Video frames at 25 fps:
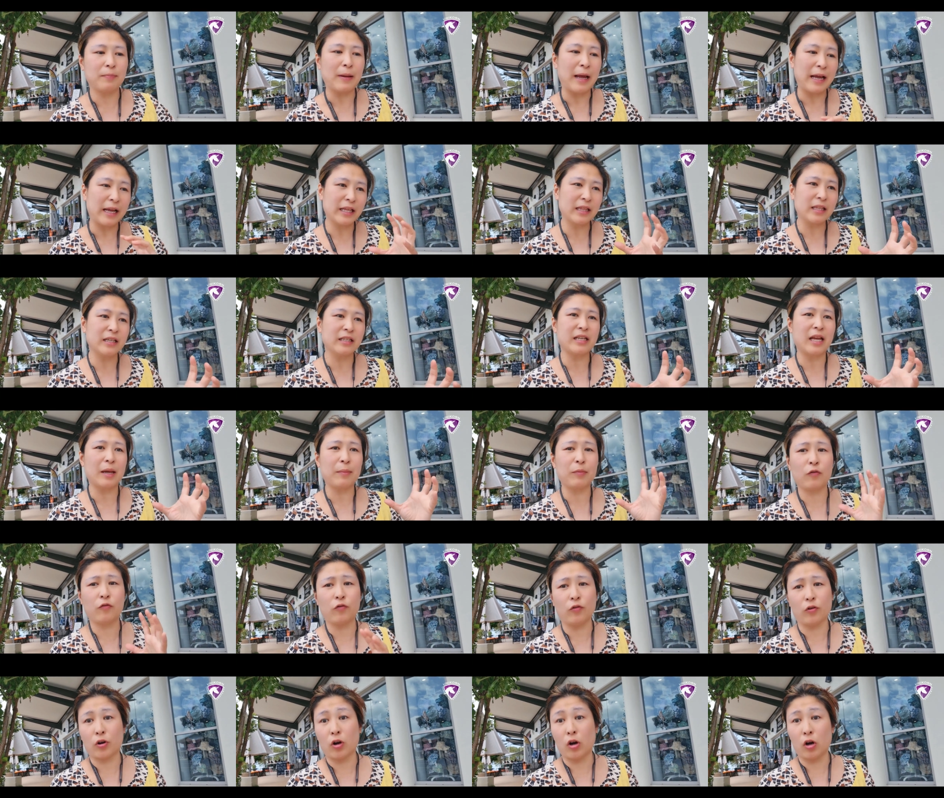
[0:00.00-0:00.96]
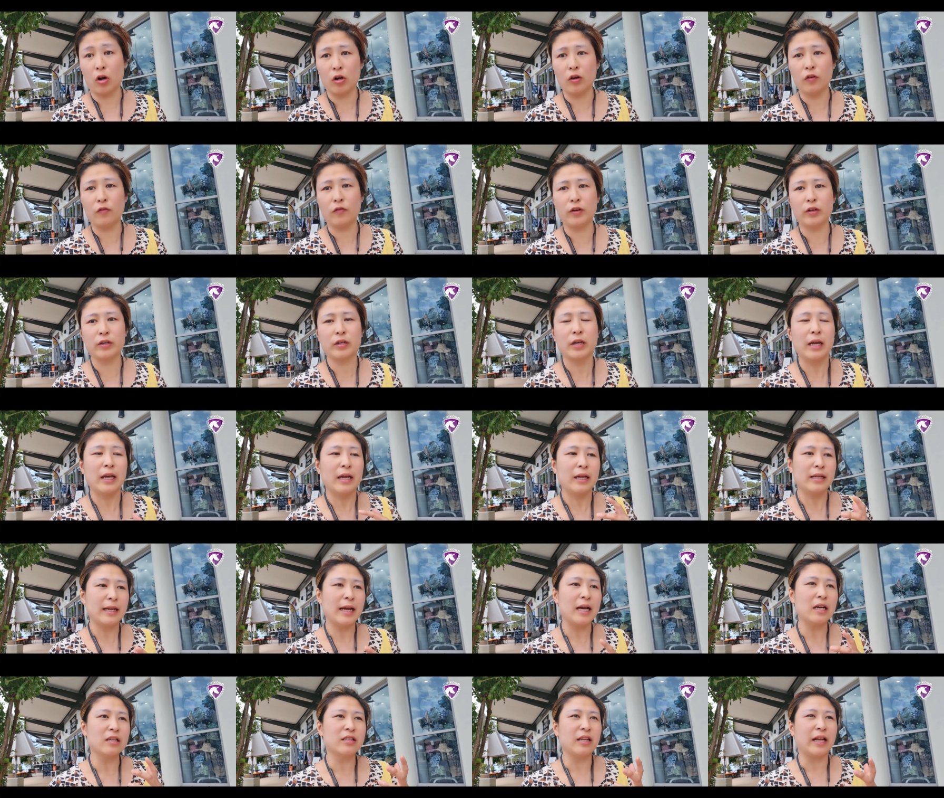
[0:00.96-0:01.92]
Back in the day before COVID,
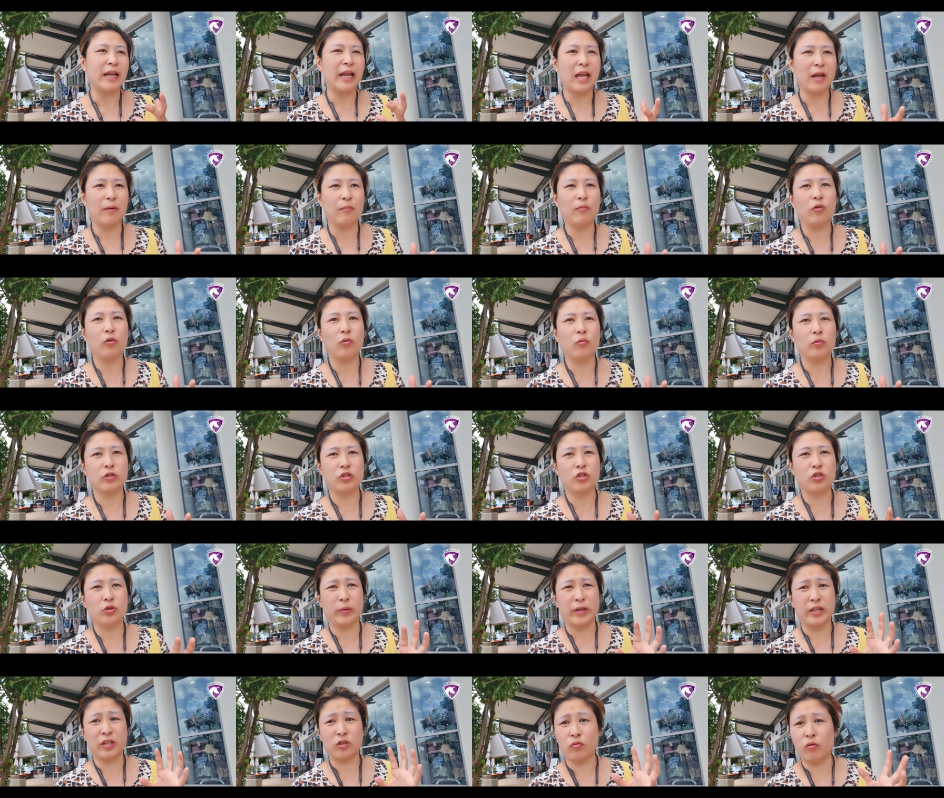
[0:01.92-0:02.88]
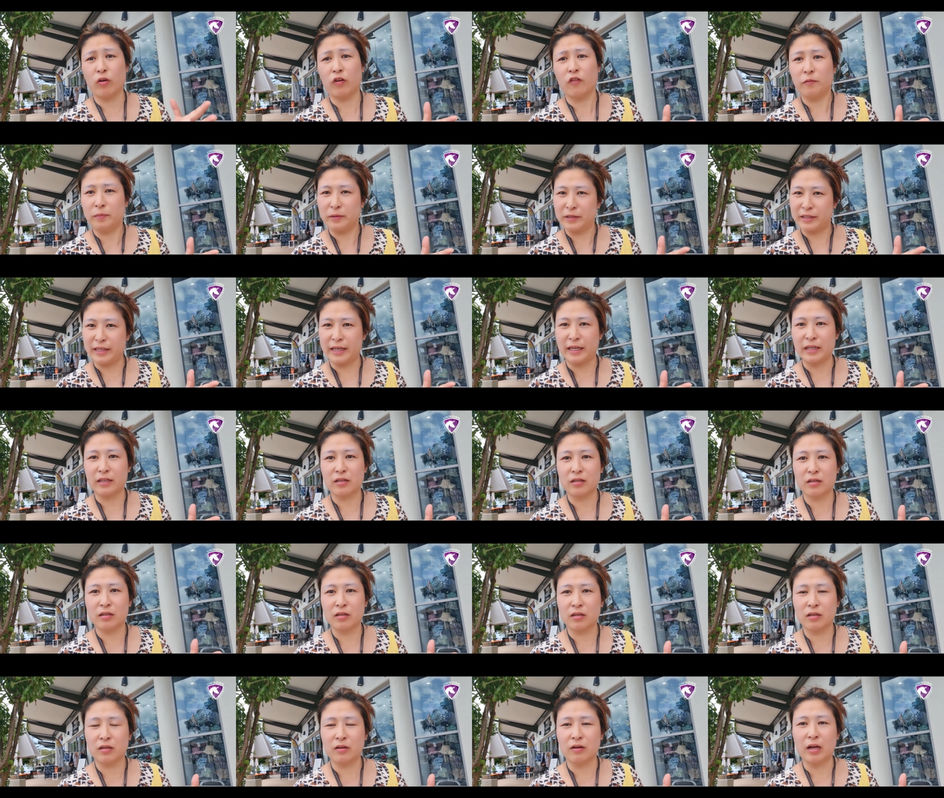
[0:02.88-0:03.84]
towns like Emerald was doing 12%
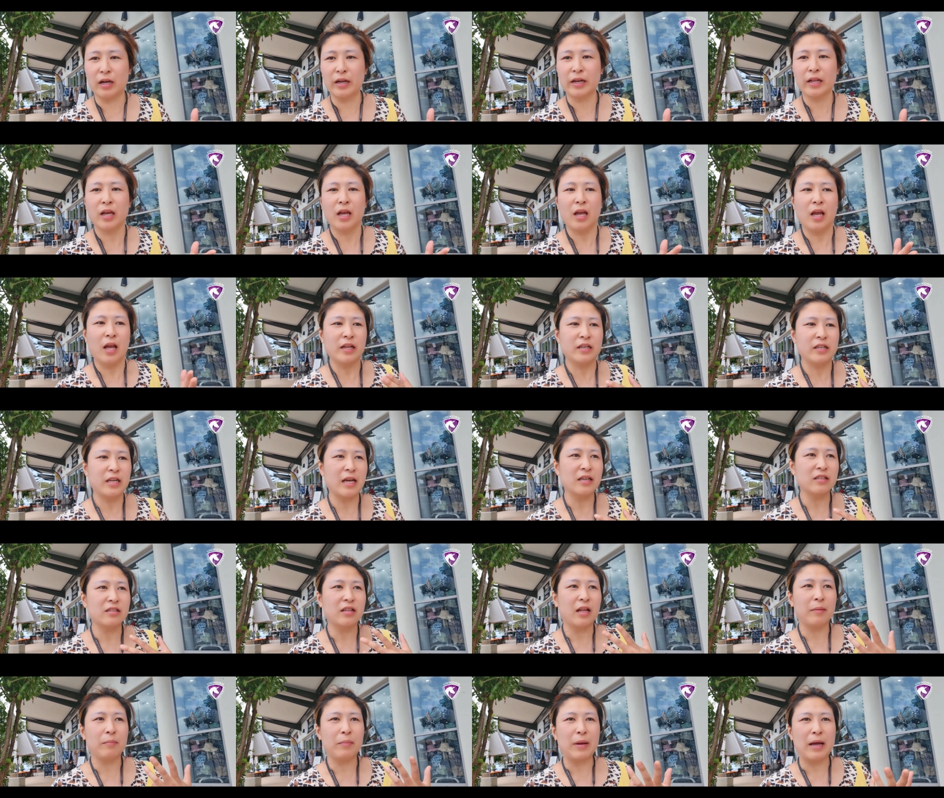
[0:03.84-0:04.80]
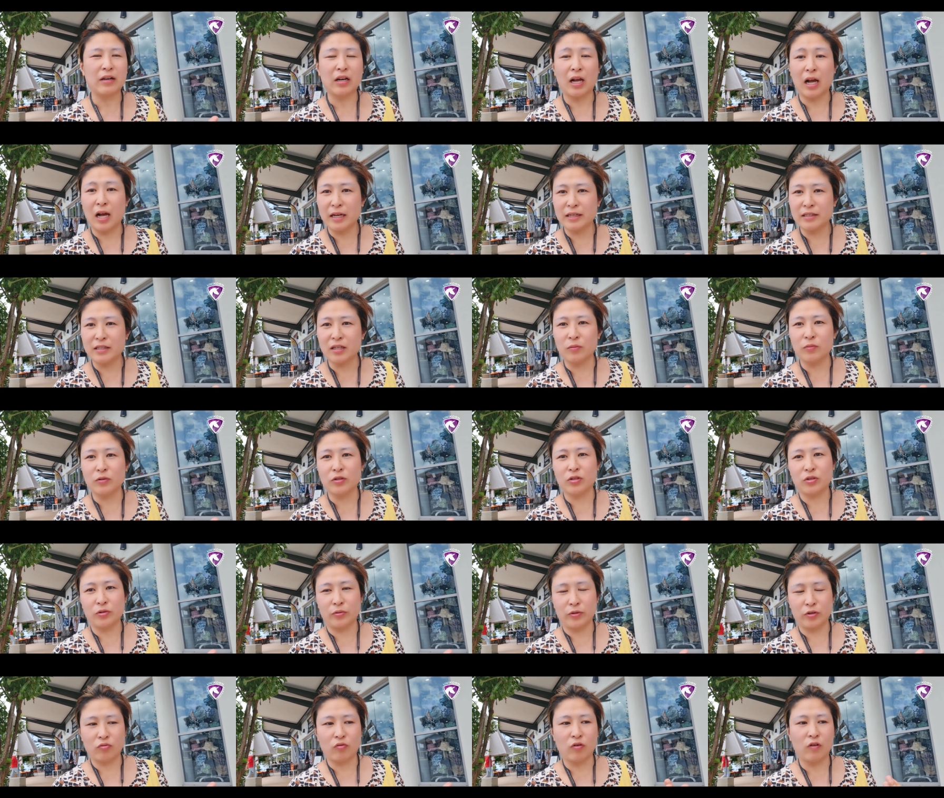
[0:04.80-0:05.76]
right? Towns like Mount Isa was
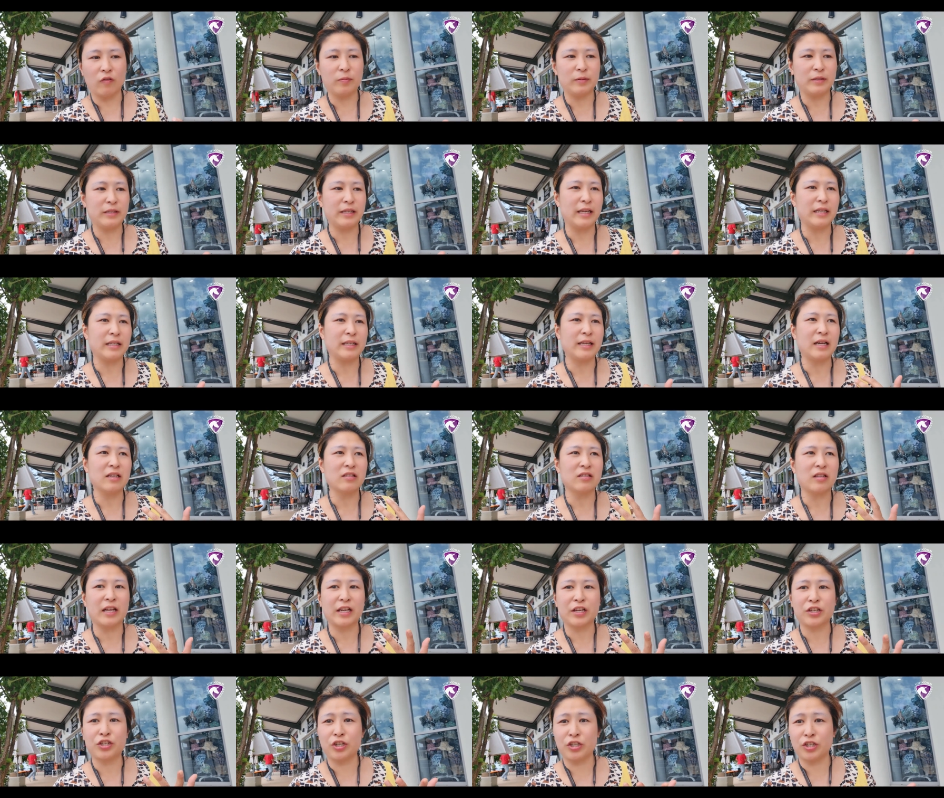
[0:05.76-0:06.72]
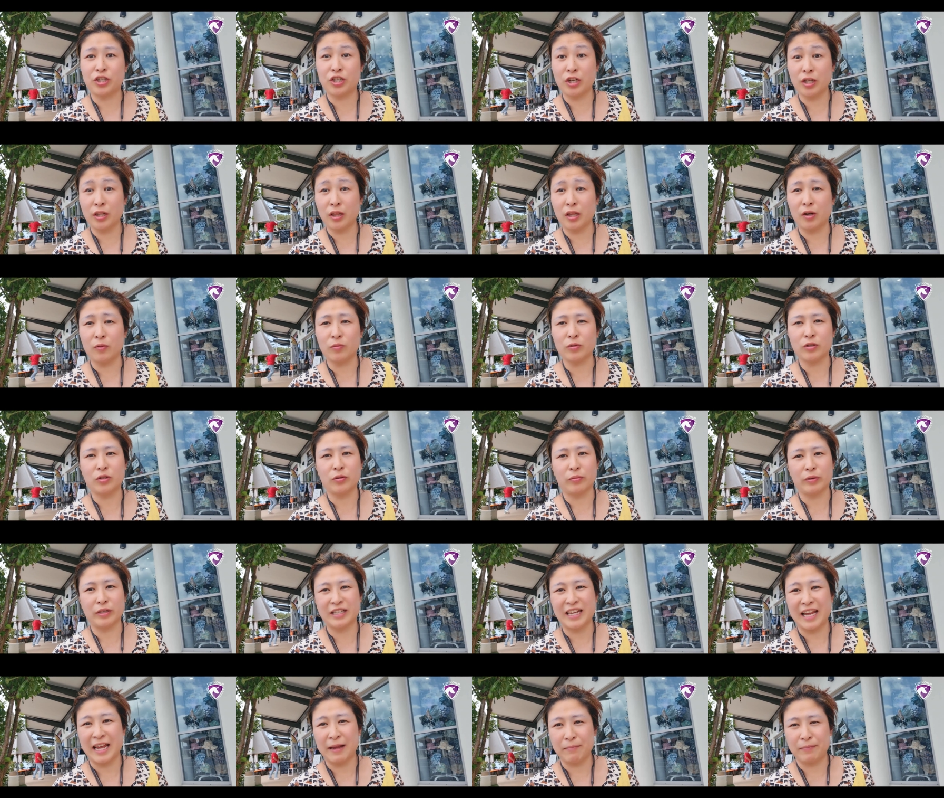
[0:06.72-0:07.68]
doing 12%, towns like Chinchilla was
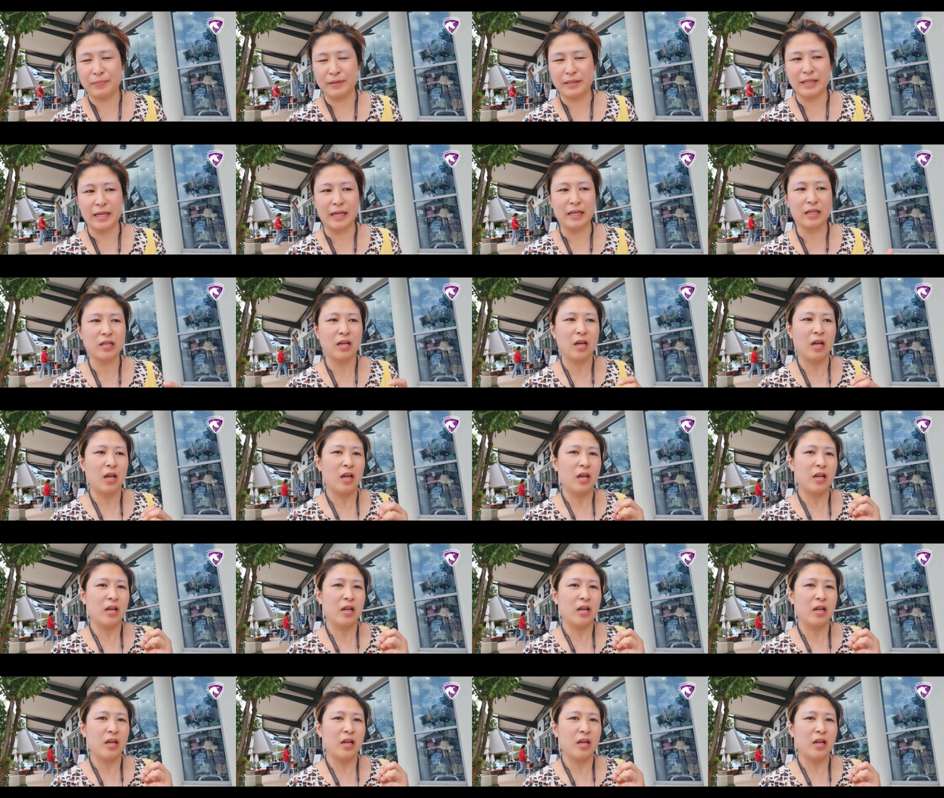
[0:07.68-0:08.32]
doing 10%.